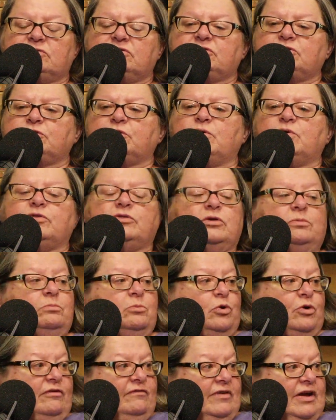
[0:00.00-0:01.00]
So the
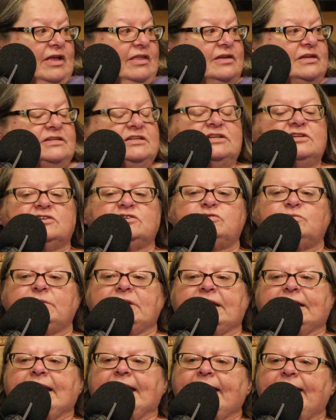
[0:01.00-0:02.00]
more volunteers we
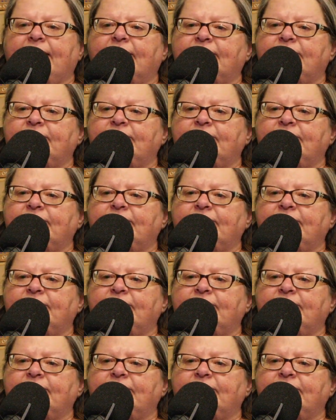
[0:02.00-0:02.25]
can have,